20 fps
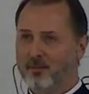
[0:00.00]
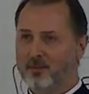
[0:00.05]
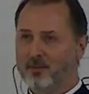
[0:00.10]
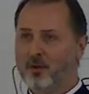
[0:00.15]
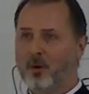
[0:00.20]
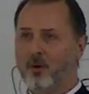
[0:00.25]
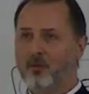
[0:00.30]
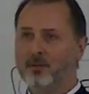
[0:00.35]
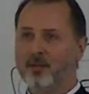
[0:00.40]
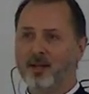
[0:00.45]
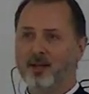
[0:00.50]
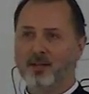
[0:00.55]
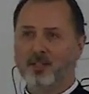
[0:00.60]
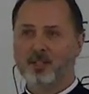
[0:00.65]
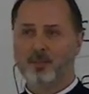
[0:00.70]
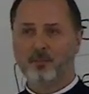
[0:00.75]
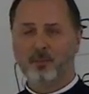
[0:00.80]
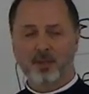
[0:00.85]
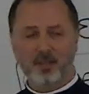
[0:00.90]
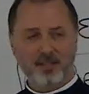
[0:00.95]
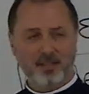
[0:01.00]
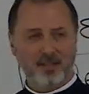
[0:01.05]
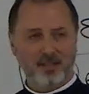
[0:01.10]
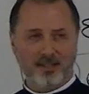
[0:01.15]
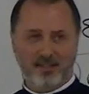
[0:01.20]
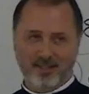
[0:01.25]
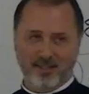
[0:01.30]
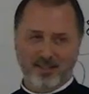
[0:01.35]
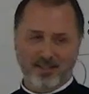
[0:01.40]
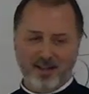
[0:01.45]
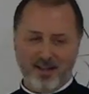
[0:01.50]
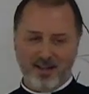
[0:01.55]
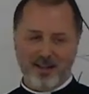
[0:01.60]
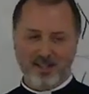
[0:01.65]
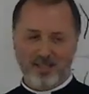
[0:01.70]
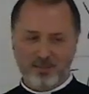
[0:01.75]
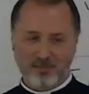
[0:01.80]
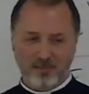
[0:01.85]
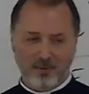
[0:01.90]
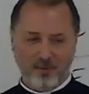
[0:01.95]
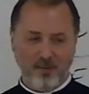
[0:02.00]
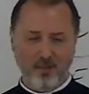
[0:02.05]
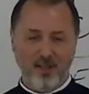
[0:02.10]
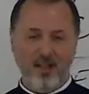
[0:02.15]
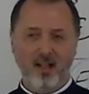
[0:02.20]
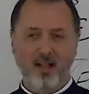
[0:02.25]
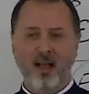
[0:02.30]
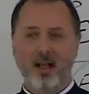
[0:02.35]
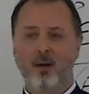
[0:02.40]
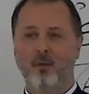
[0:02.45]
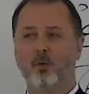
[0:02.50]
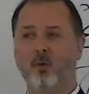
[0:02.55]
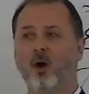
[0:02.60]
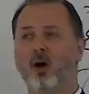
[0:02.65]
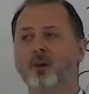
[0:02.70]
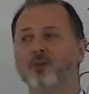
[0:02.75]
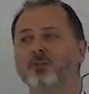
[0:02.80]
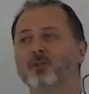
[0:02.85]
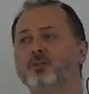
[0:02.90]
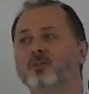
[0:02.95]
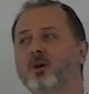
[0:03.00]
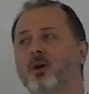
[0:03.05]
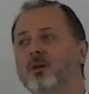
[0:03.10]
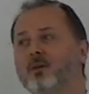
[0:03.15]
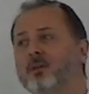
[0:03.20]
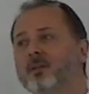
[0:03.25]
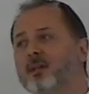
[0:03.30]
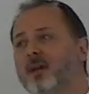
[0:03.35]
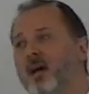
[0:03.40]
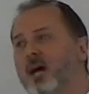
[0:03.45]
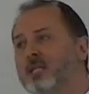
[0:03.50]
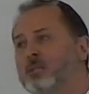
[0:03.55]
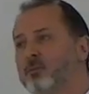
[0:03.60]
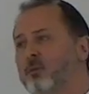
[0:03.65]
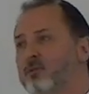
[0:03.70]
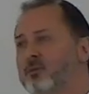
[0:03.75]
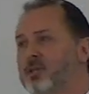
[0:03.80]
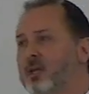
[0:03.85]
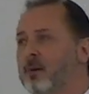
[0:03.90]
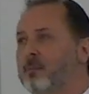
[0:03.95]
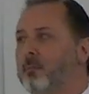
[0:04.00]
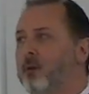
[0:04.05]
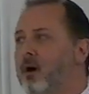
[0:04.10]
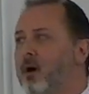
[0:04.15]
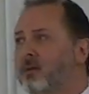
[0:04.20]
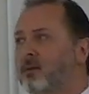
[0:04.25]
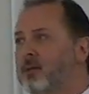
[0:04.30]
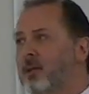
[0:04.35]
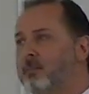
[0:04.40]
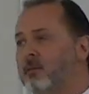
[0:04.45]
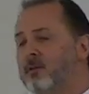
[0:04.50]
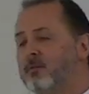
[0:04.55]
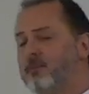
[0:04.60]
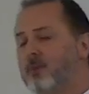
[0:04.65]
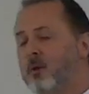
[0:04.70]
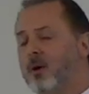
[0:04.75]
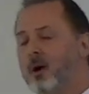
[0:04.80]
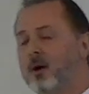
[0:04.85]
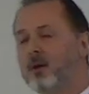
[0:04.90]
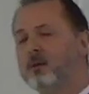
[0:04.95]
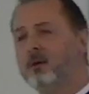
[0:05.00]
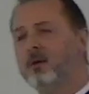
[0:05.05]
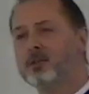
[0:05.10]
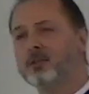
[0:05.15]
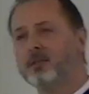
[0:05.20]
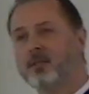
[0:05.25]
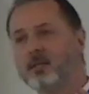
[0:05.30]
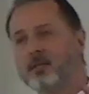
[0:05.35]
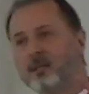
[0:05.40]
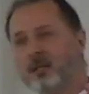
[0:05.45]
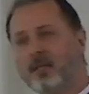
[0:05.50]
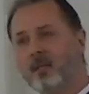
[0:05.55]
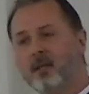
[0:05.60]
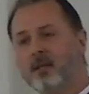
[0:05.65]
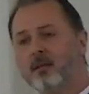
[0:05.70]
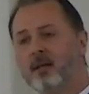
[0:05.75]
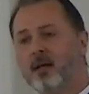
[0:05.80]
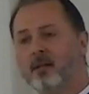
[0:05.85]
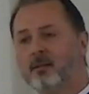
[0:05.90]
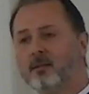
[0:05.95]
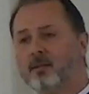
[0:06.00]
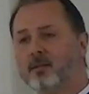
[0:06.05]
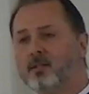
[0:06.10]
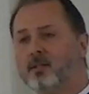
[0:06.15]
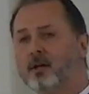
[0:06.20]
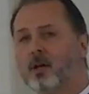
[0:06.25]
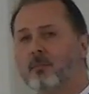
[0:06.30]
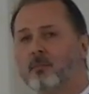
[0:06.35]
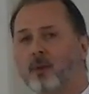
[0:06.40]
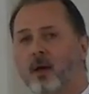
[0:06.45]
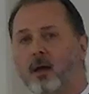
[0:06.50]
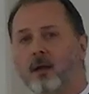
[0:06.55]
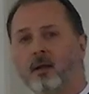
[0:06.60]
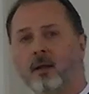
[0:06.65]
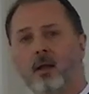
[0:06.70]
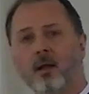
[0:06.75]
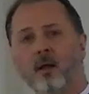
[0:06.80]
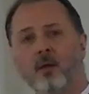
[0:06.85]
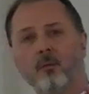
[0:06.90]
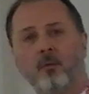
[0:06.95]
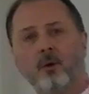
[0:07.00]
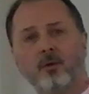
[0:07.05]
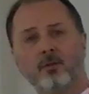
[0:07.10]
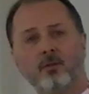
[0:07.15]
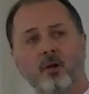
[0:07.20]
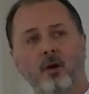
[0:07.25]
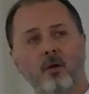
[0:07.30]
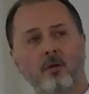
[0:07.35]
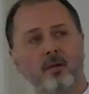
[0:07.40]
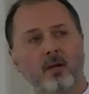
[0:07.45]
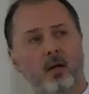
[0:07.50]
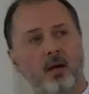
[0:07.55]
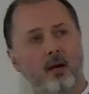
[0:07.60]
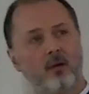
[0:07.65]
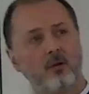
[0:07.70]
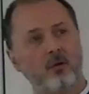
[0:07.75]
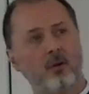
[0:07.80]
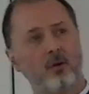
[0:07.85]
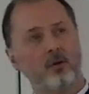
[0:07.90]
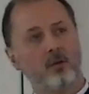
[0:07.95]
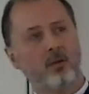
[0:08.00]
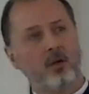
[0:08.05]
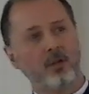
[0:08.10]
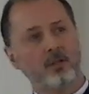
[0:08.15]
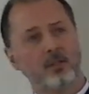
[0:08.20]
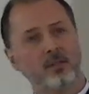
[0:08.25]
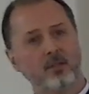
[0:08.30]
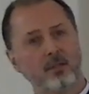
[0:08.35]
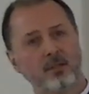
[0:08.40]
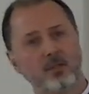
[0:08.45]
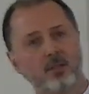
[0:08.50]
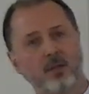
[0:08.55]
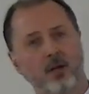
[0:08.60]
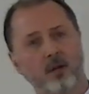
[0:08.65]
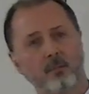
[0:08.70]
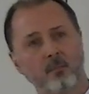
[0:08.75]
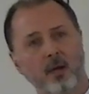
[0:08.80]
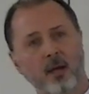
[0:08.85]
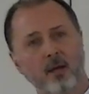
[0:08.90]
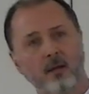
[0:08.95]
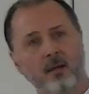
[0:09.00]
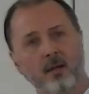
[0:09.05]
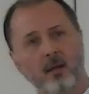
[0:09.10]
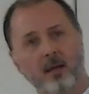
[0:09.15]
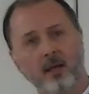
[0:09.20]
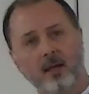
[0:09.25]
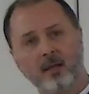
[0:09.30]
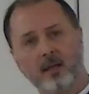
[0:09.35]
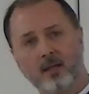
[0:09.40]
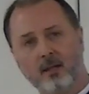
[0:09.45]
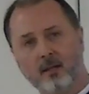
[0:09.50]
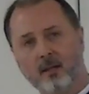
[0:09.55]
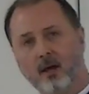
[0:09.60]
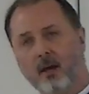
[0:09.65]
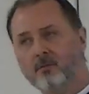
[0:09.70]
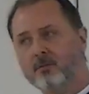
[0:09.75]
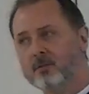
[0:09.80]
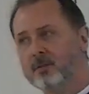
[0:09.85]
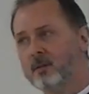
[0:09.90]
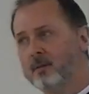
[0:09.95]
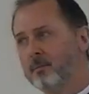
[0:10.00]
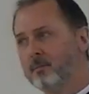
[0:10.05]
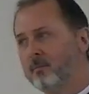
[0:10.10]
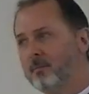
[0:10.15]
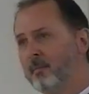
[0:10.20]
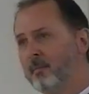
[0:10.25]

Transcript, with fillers: told that explicitly as possible, And we're also told in the Gospel of St. Mark that before our Lord says any of that to this young man, we're told that our Lord looks at this young man and he loves him.